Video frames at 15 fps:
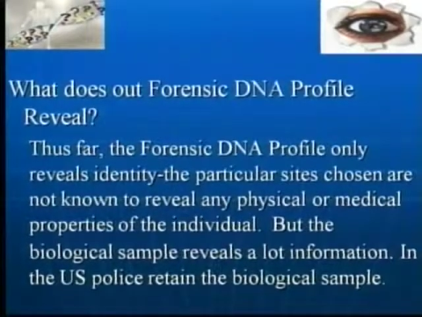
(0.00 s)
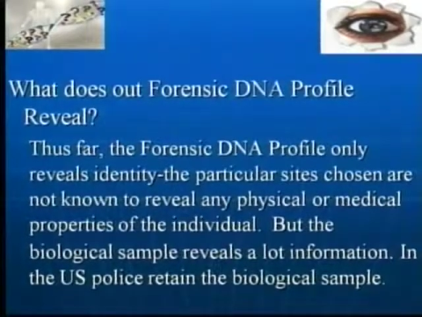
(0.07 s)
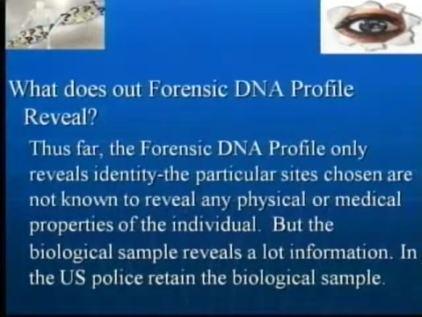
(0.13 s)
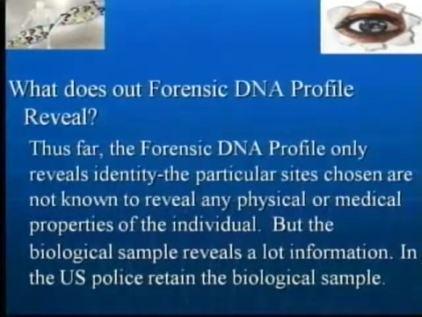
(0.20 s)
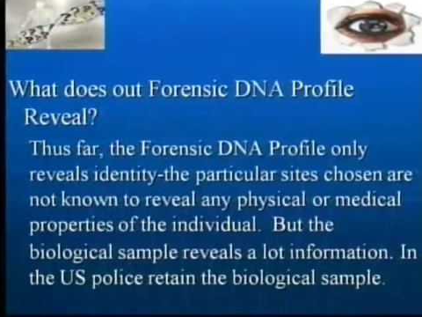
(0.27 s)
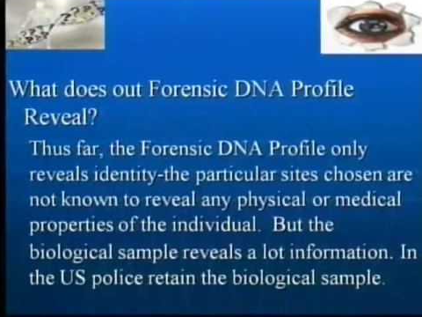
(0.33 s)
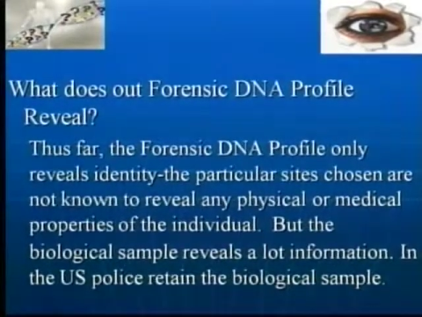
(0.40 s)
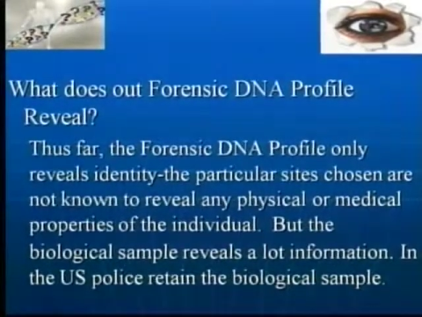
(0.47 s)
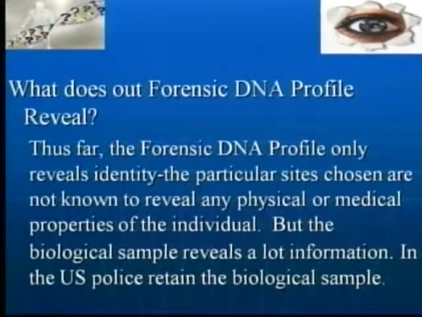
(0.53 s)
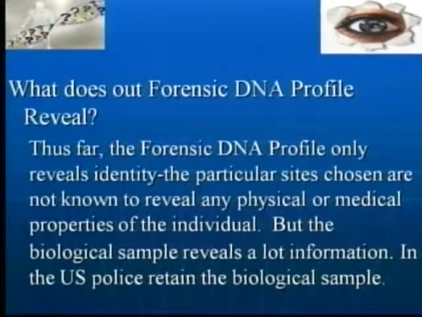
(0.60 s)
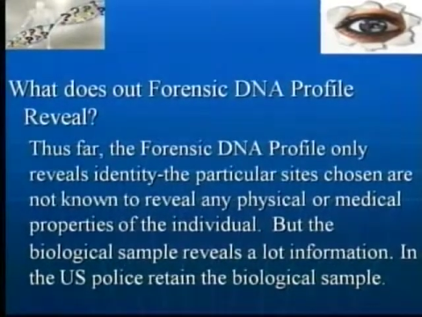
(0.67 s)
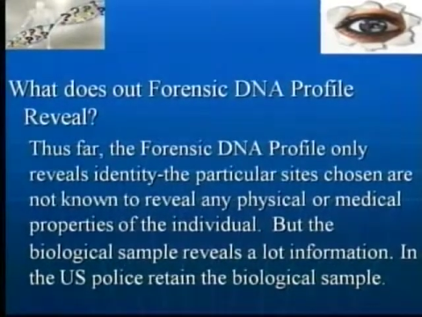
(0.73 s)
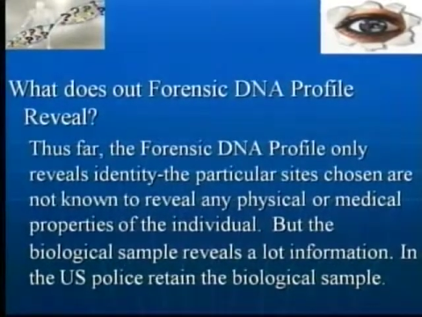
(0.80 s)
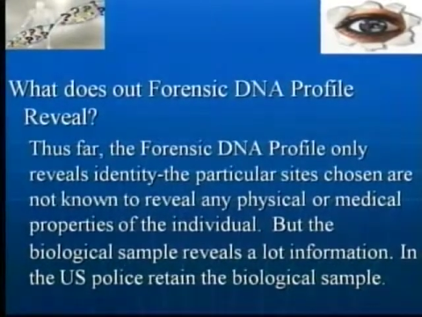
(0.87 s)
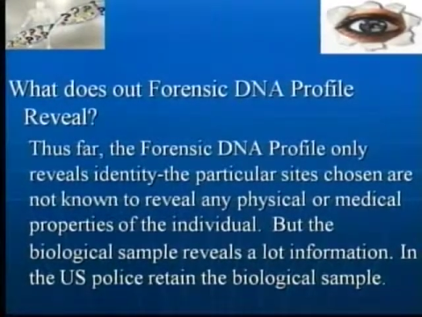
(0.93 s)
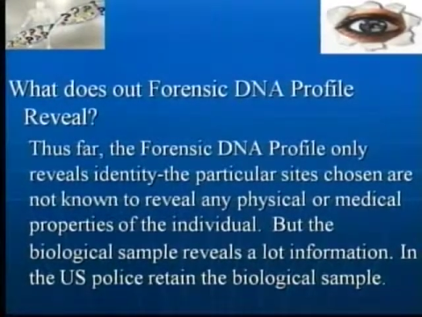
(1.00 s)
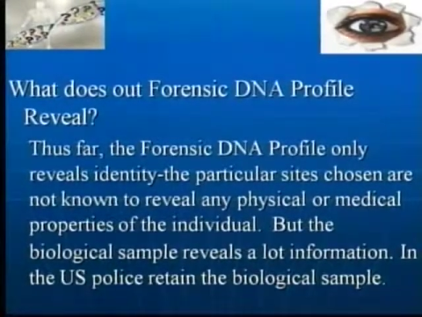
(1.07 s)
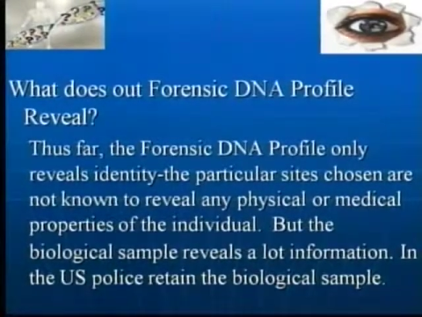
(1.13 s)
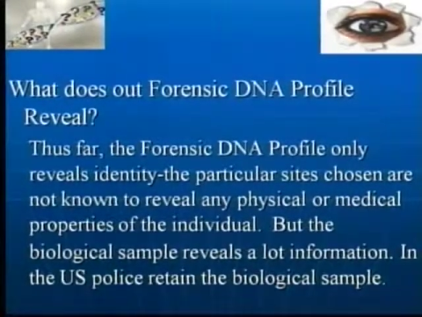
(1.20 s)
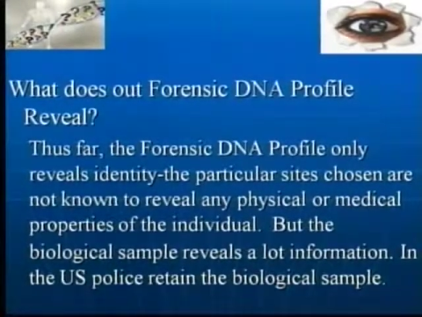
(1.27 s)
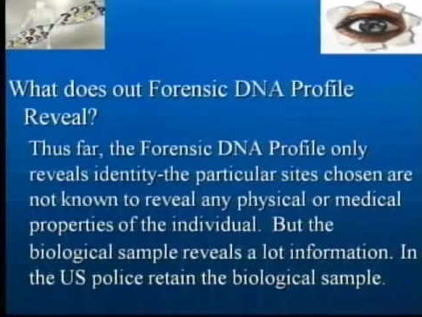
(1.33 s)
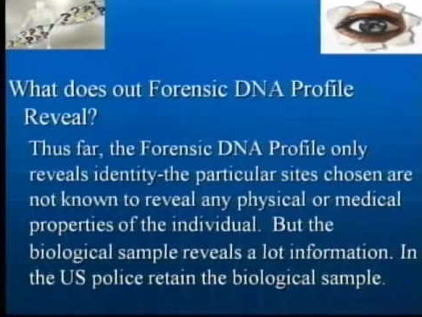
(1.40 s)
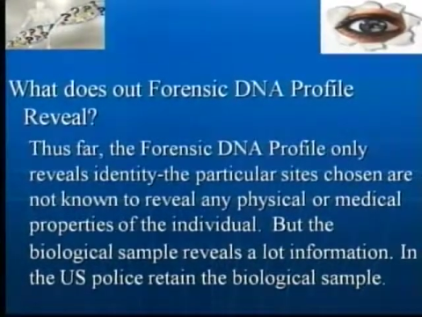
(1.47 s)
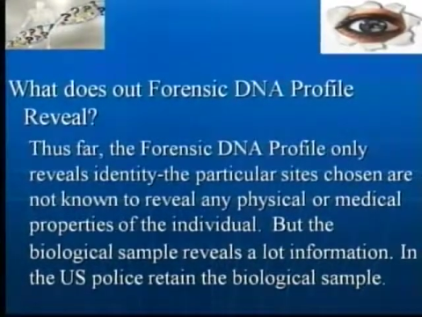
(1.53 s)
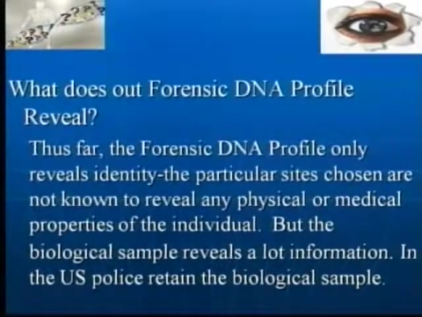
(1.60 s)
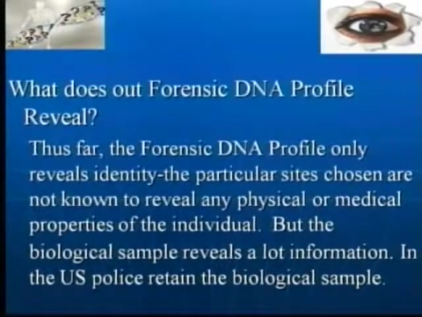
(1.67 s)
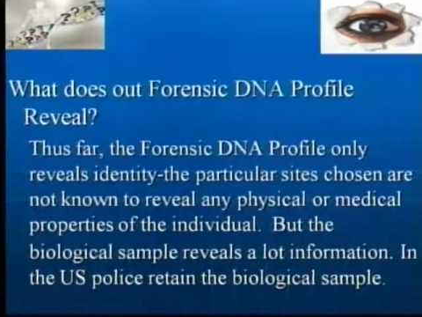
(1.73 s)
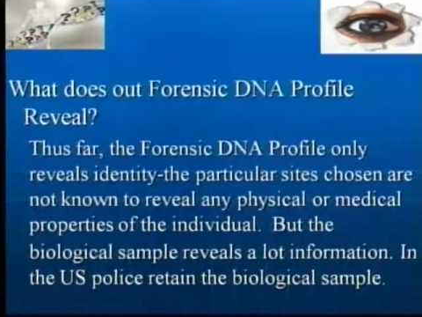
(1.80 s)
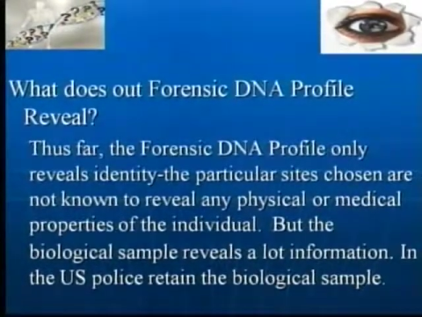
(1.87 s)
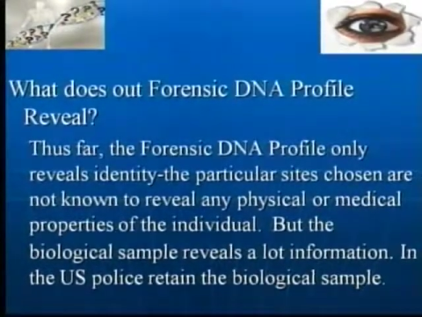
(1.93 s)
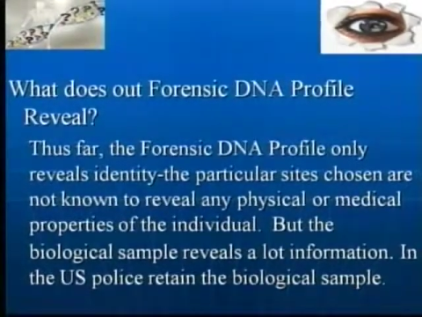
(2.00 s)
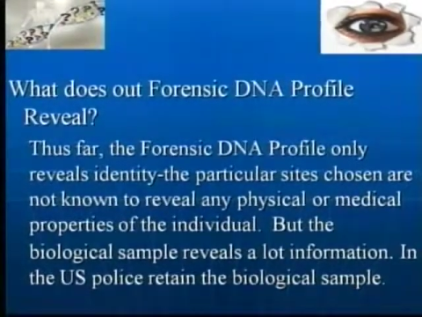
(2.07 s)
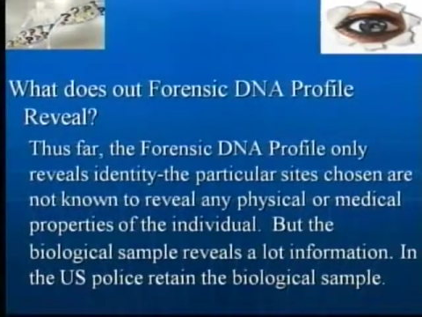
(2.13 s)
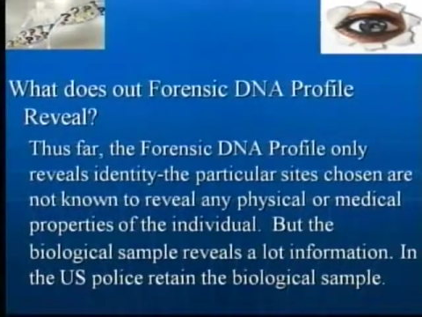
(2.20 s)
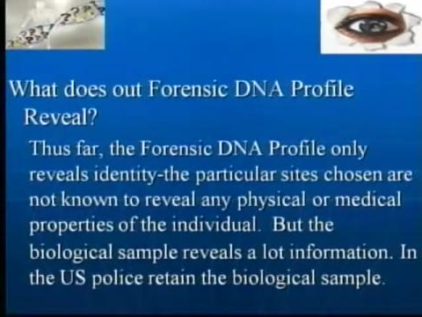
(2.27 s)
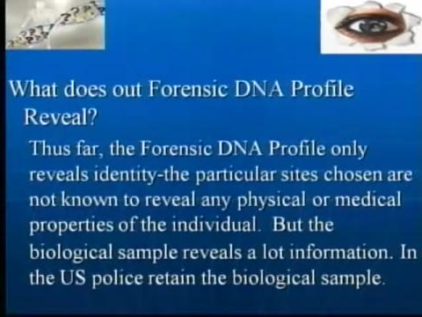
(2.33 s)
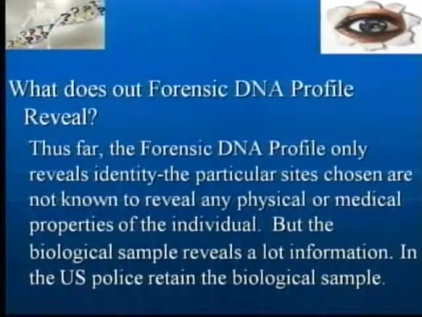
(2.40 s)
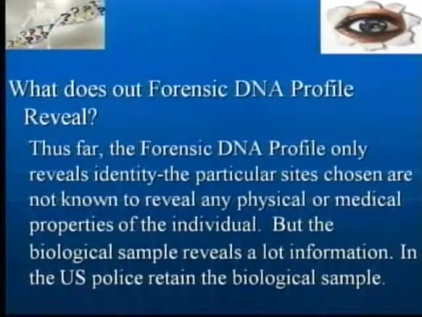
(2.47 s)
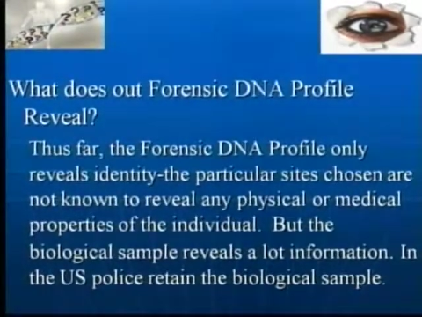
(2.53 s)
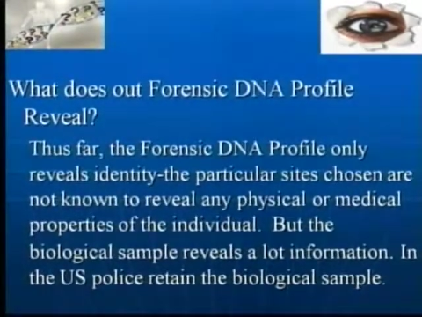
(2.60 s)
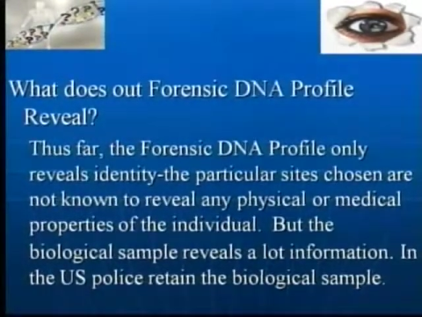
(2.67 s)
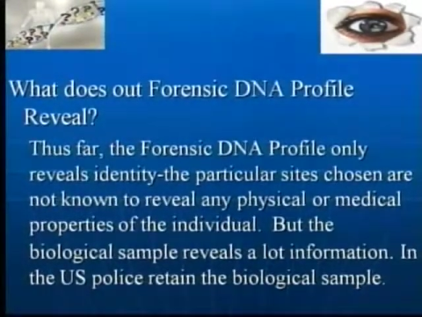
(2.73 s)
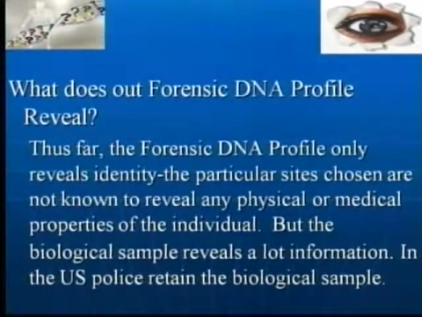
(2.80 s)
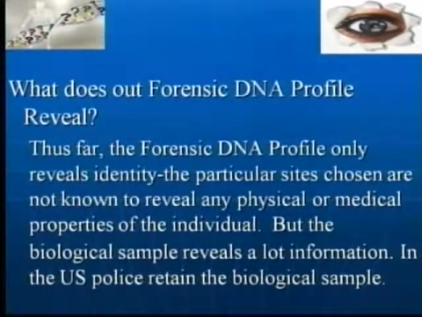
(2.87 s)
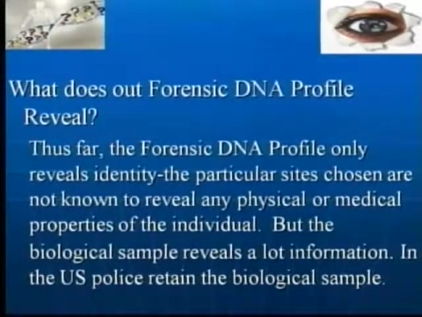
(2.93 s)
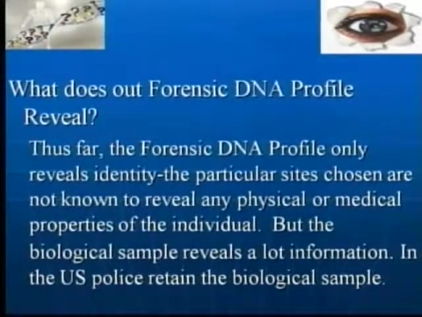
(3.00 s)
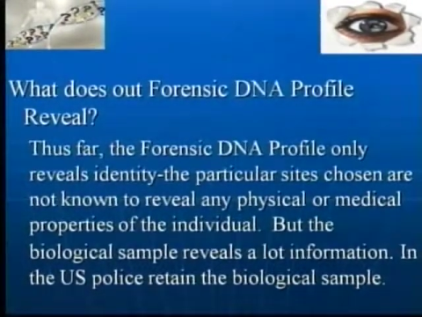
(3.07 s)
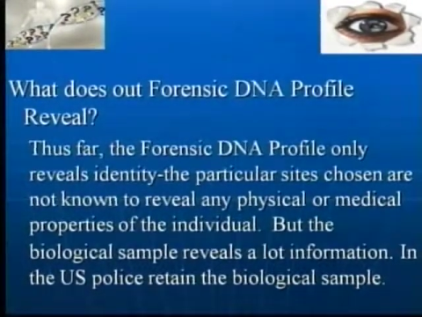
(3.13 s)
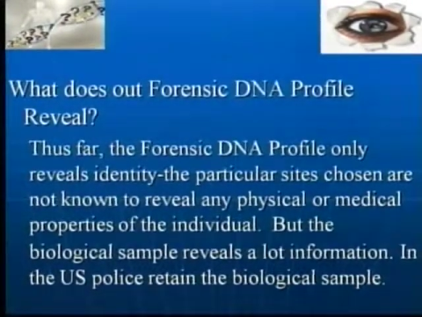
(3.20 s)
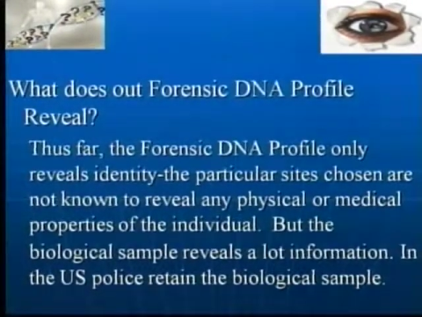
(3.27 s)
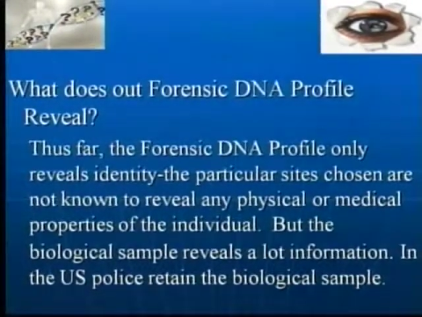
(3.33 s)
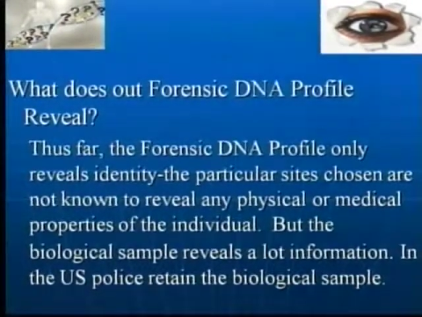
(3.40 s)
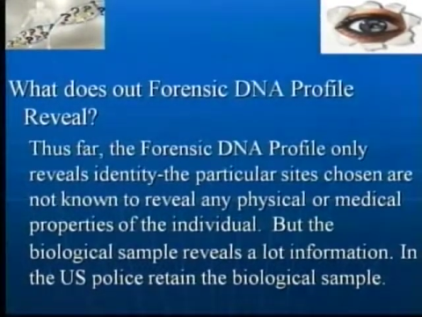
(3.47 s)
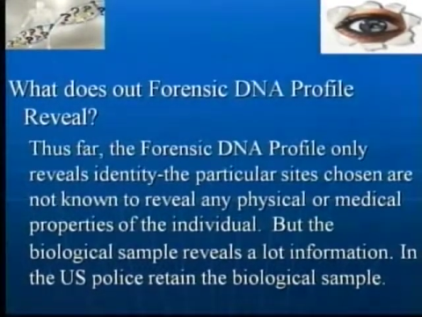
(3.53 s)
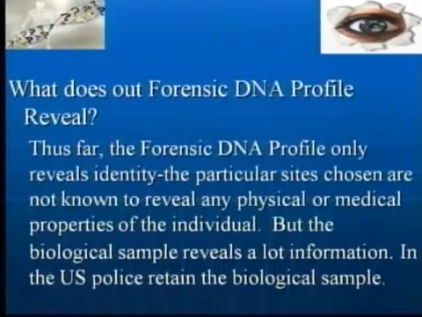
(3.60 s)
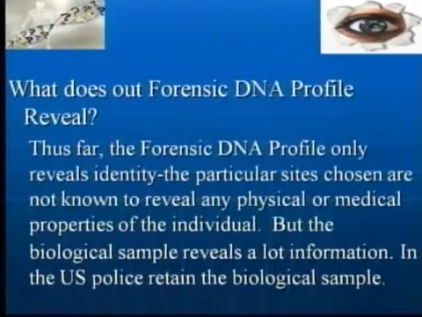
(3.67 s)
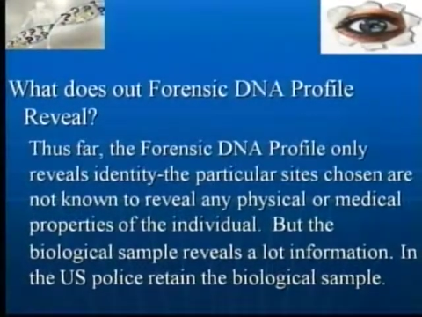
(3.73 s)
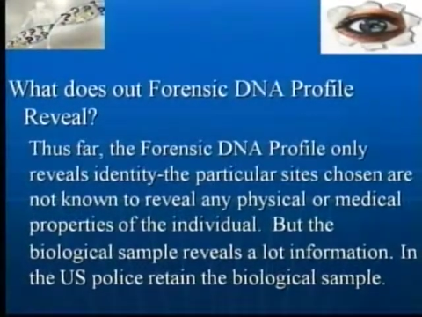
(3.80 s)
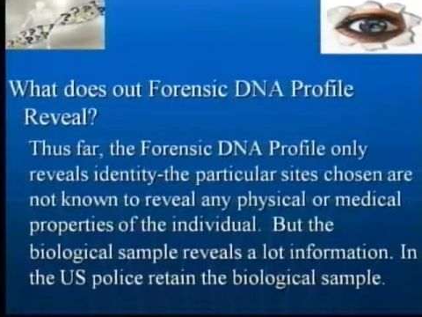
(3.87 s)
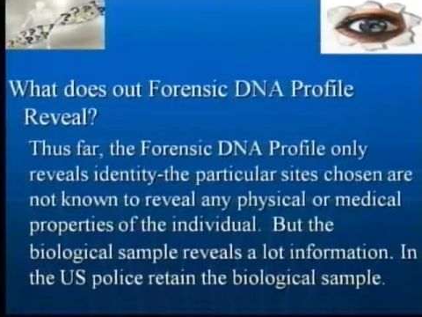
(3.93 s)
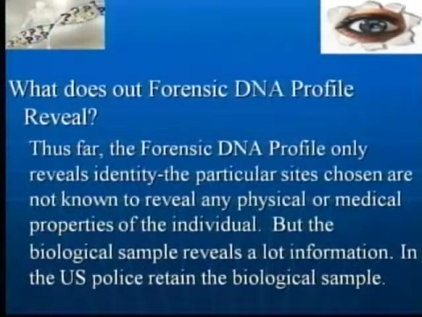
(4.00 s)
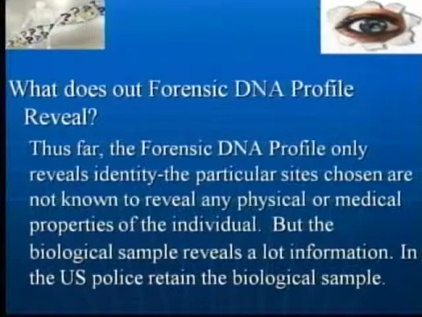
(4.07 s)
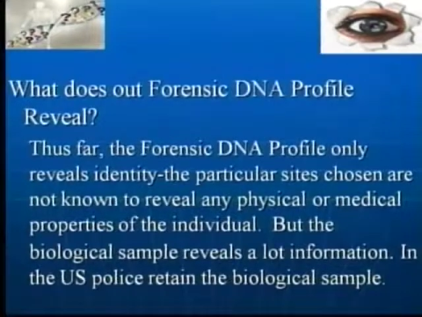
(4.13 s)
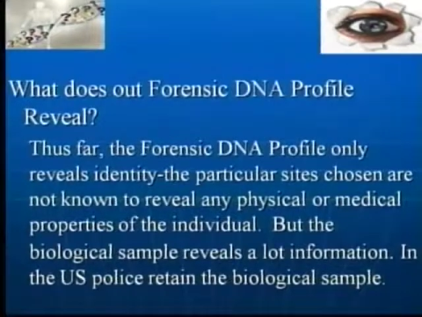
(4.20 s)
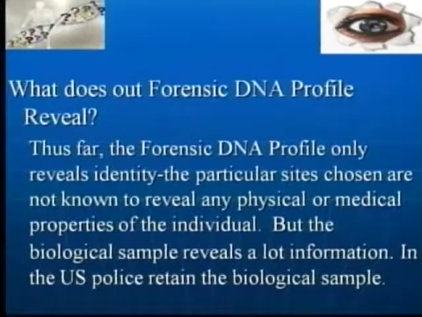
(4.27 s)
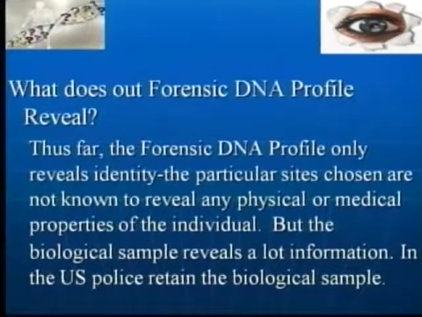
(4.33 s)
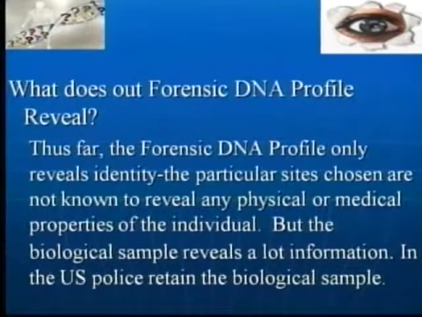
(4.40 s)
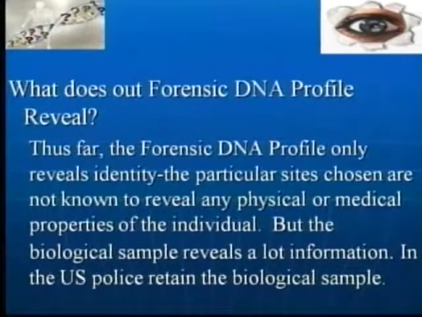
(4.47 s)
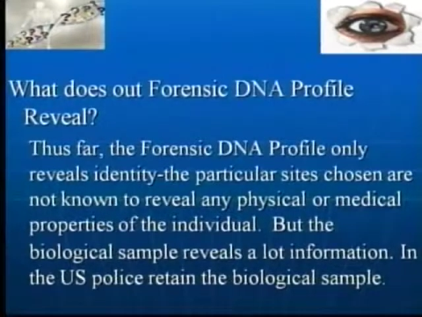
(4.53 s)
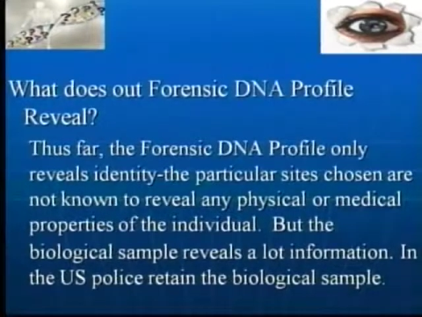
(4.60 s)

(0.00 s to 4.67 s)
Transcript: Nobody's mouth can be seen.